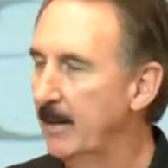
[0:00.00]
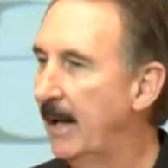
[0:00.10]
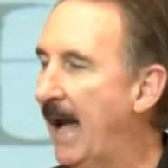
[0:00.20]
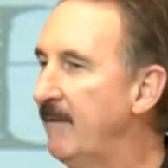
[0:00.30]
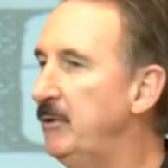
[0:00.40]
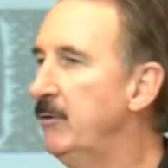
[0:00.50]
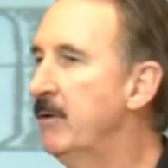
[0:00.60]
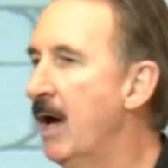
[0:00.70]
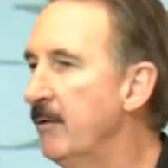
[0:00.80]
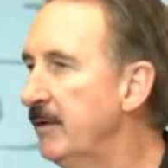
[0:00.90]
have you
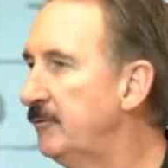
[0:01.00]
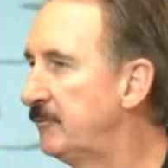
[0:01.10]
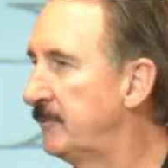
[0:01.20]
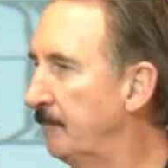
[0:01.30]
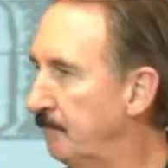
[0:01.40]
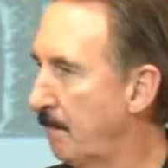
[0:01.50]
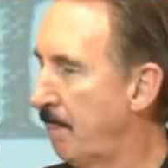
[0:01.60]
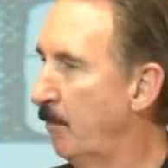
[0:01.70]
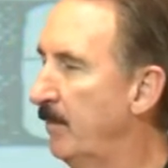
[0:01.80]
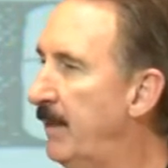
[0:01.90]
noticed
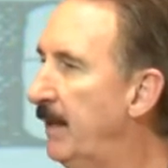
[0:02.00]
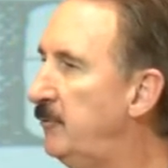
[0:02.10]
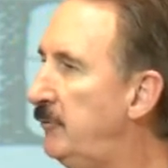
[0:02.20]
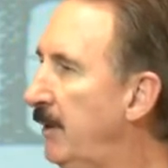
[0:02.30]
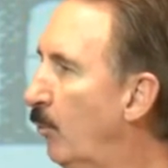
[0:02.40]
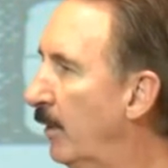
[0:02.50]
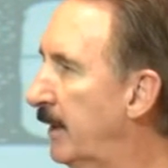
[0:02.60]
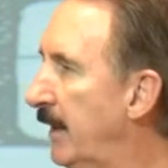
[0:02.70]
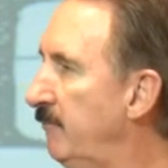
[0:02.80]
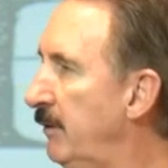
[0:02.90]
that she will
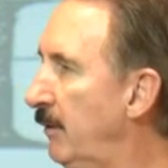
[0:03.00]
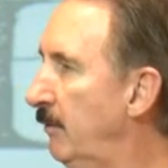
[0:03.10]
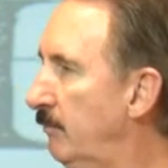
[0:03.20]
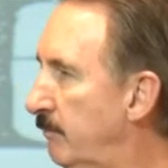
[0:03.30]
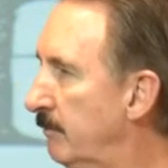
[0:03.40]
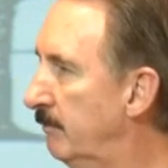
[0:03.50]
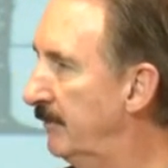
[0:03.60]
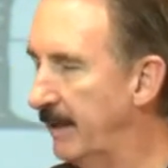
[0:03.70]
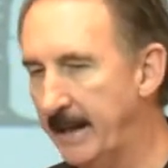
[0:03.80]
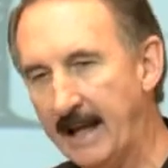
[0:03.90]
give you
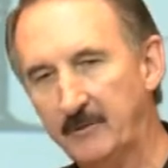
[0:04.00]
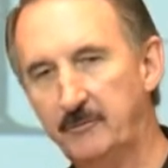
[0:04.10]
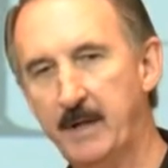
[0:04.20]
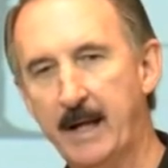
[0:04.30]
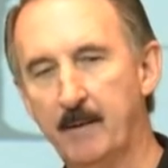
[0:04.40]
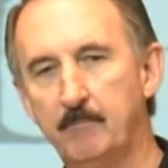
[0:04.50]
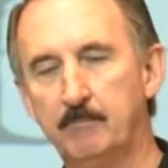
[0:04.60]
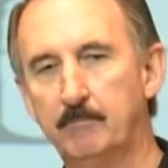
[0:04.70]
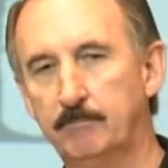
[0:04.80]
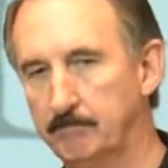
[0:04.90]
the next step,
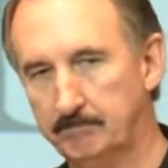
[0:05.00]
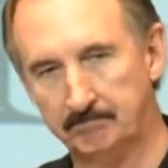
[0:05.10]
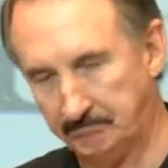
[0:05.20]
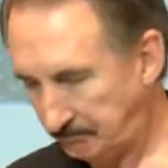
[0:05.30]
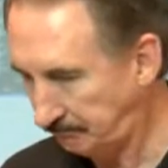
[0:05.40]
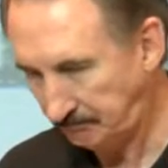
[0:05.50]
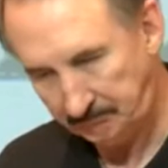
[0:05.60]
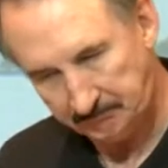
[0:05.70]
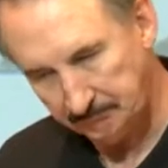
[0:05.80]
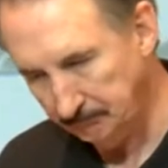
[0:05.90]

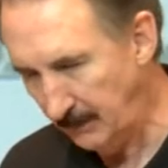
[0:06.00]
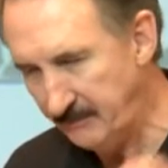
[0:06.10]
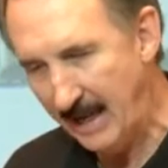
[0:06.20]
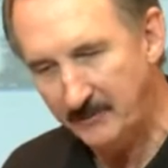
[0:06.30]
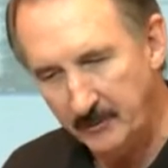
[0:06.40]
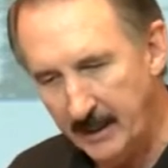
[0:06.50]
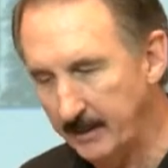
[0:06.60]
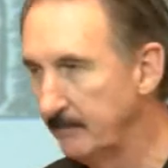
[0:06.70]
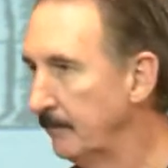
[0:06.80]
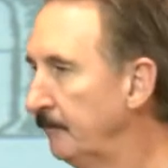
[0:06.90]
but that's it?
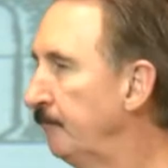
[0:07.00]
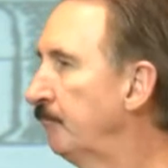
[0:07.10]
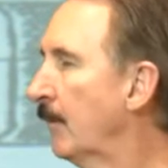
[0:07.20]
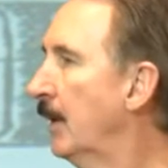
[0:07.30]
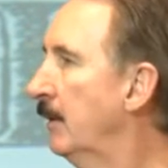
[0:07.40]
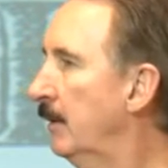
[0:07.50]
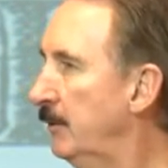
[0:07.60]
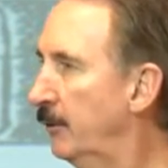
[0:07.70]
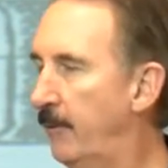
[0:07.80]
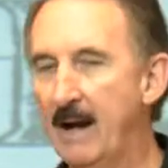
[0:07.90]

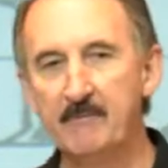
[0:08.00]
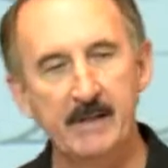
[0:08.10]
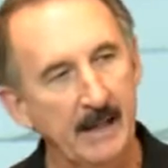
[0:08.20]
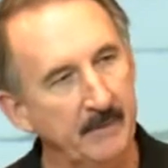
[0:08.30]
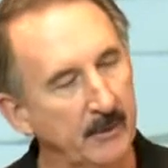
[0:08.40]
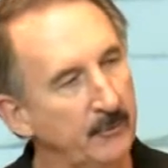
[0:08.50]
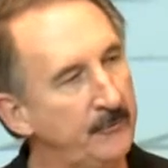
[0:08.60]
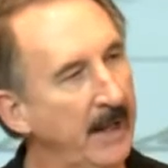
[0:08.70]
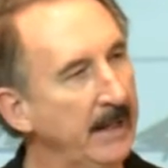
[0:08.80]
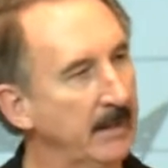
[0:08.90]
You're driving down the
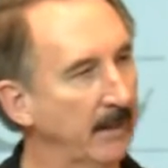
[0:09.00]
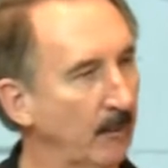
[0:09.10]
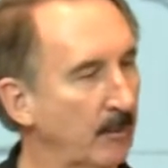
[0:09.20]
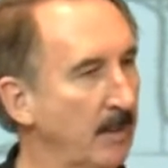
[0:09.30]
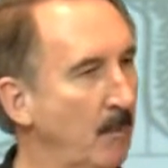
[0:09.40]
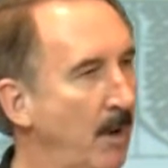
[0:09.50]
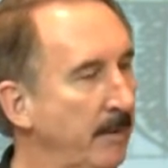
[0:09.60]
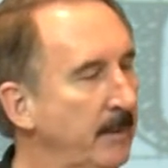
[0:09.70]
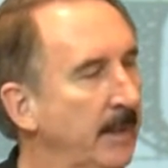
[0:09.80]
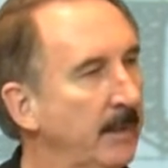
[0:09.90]
interstate and it'll come
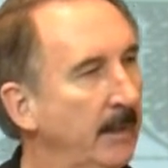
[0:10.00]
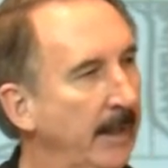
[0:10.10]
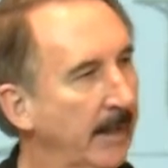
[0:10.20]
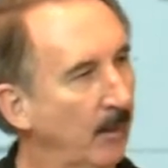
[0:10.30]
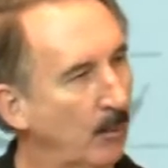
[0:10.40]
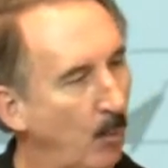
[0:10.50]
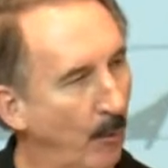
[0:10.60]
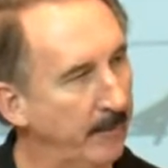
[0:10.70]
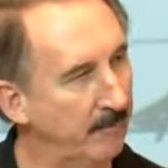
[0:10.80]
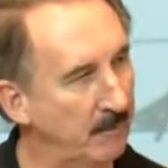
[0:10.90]
on in a
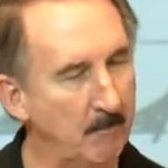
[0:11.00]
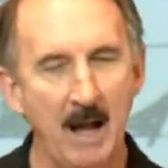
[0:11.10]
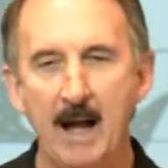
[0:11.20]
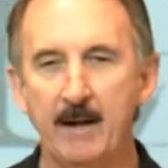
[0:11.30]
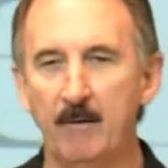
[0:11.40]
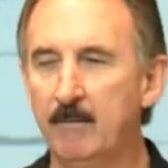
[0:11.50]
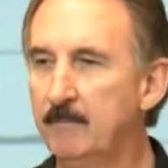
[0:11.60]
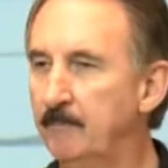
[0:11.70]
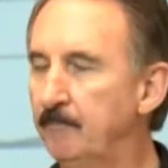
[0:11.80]
quarter of a mile,